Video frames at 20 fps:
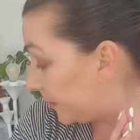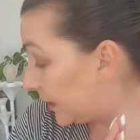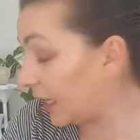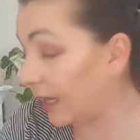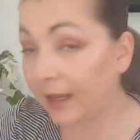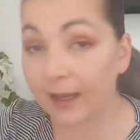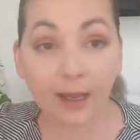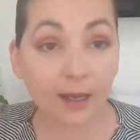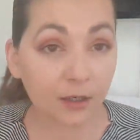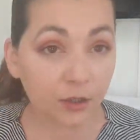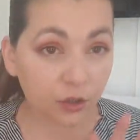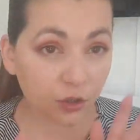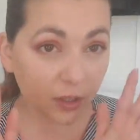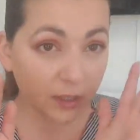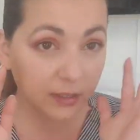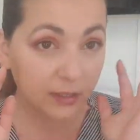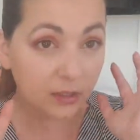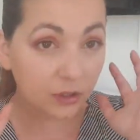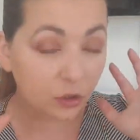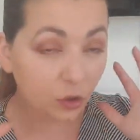actually
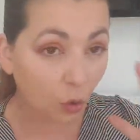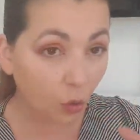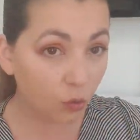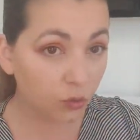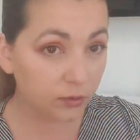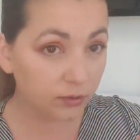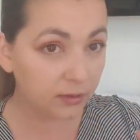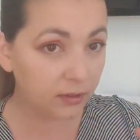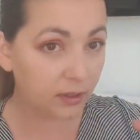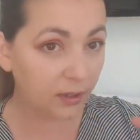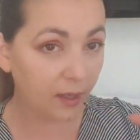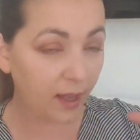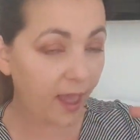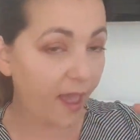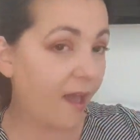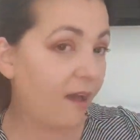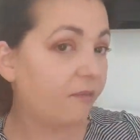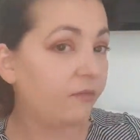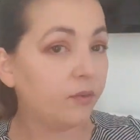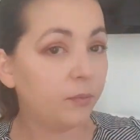don't
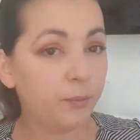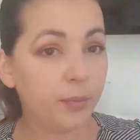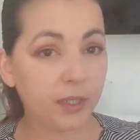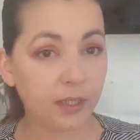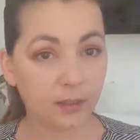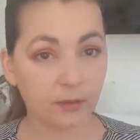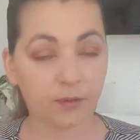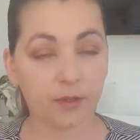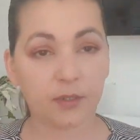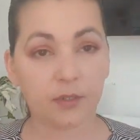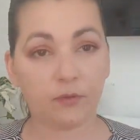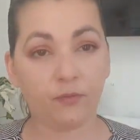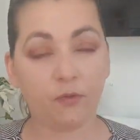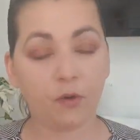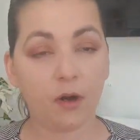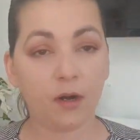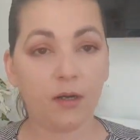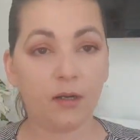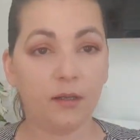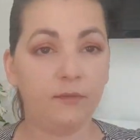have a big
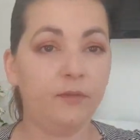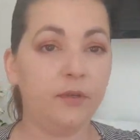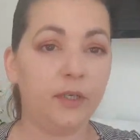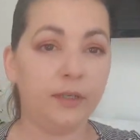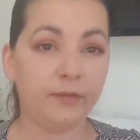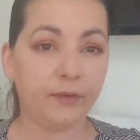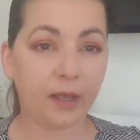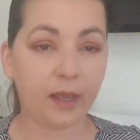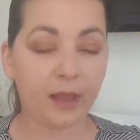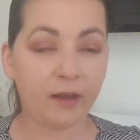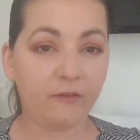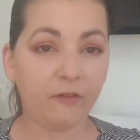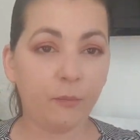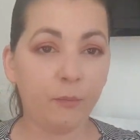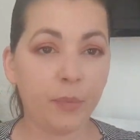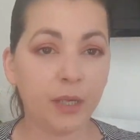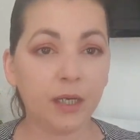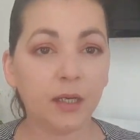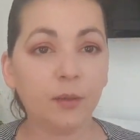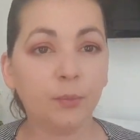reservoir, even if I have a
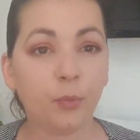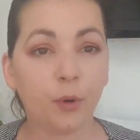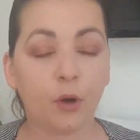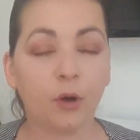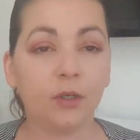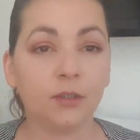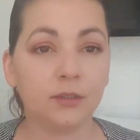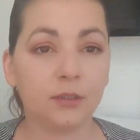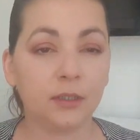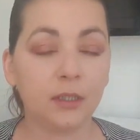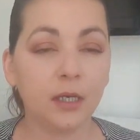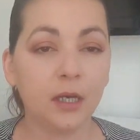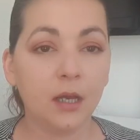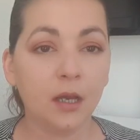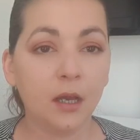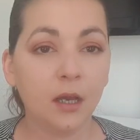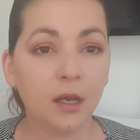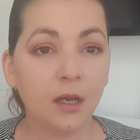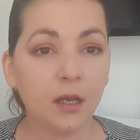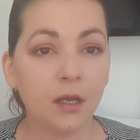big pot.
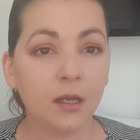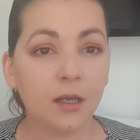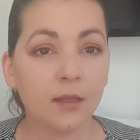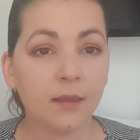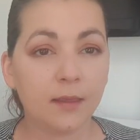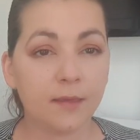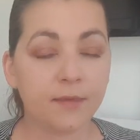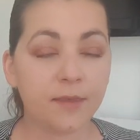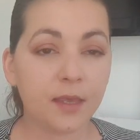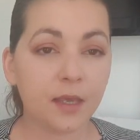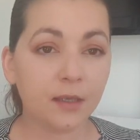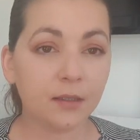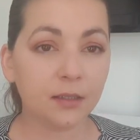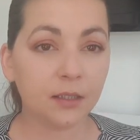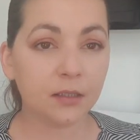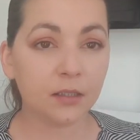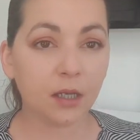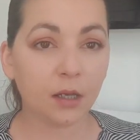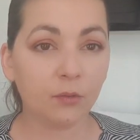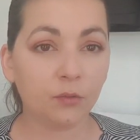The thing
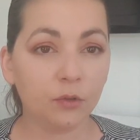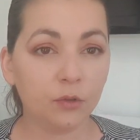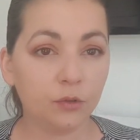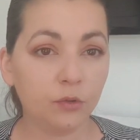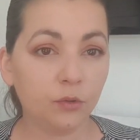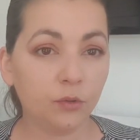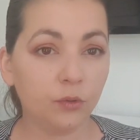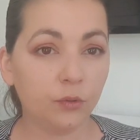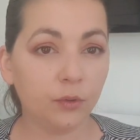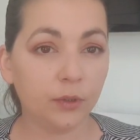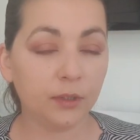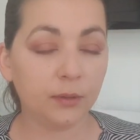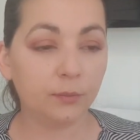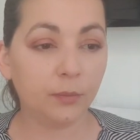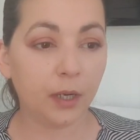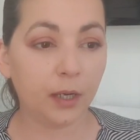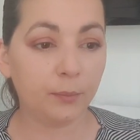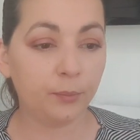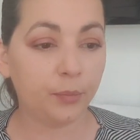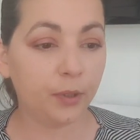that I will do with
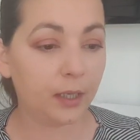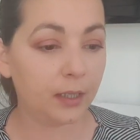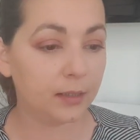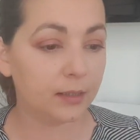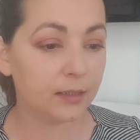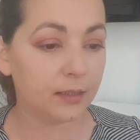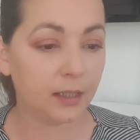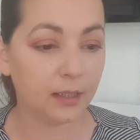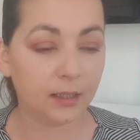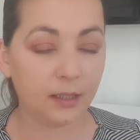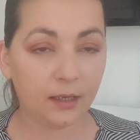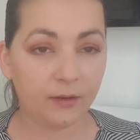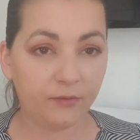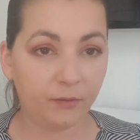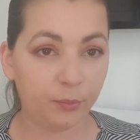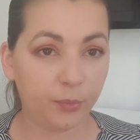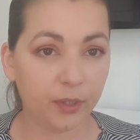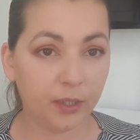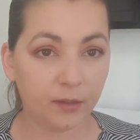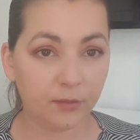my plants that have a
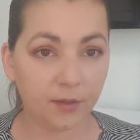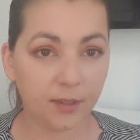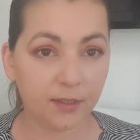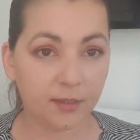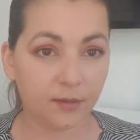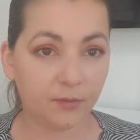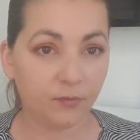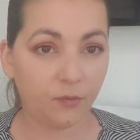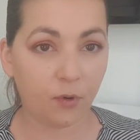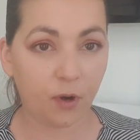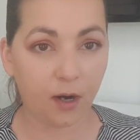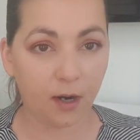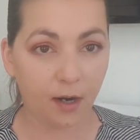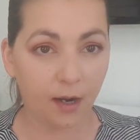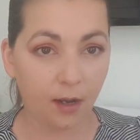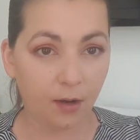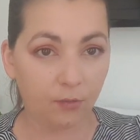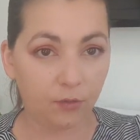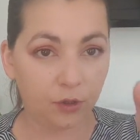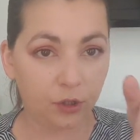big reservoir,
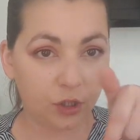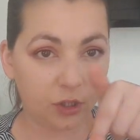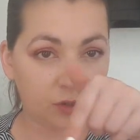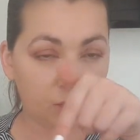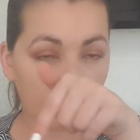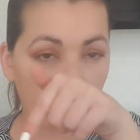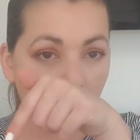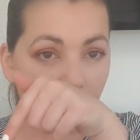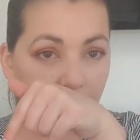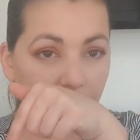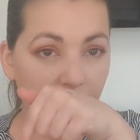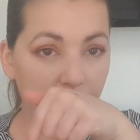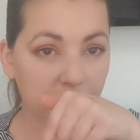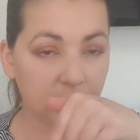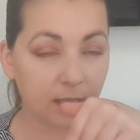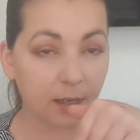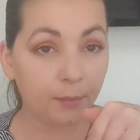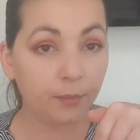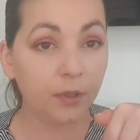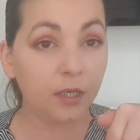I will just water
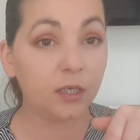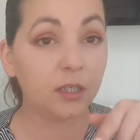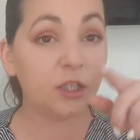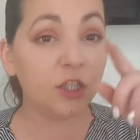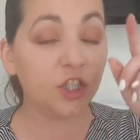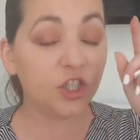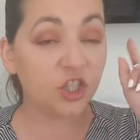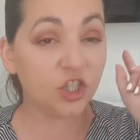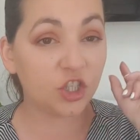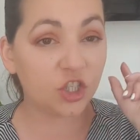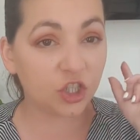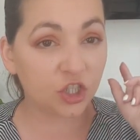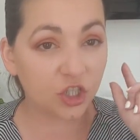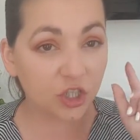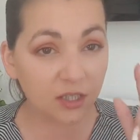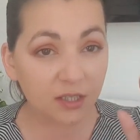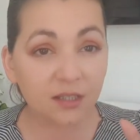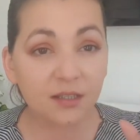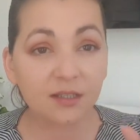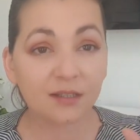them
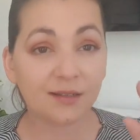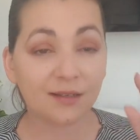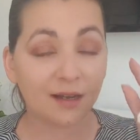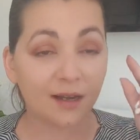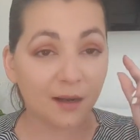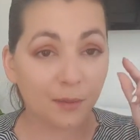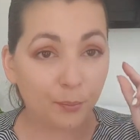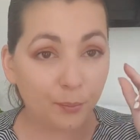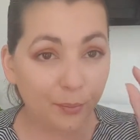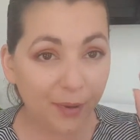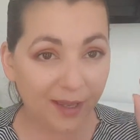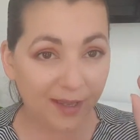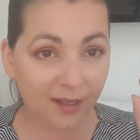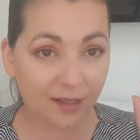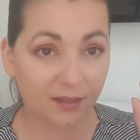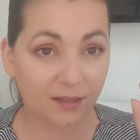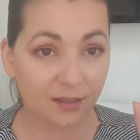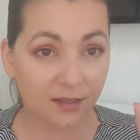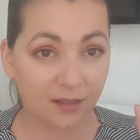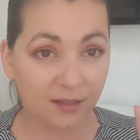just a
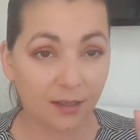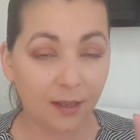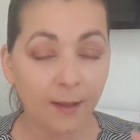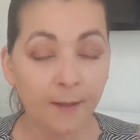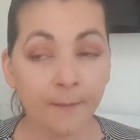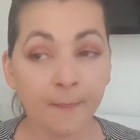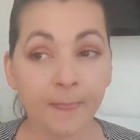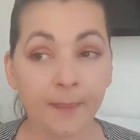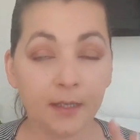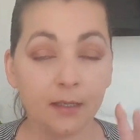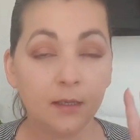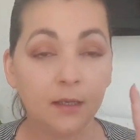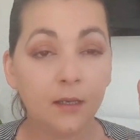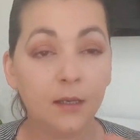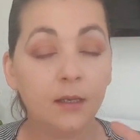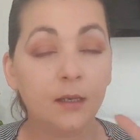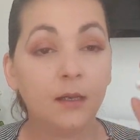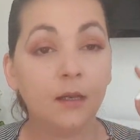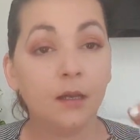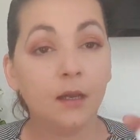bit
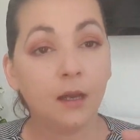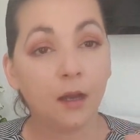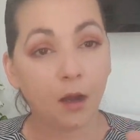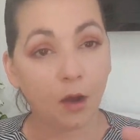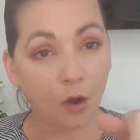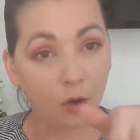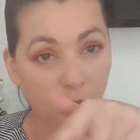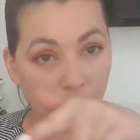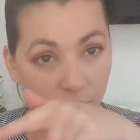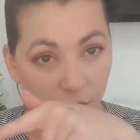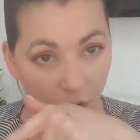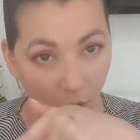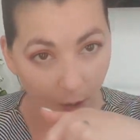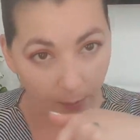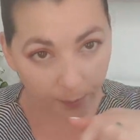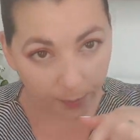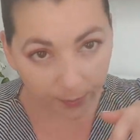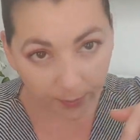on top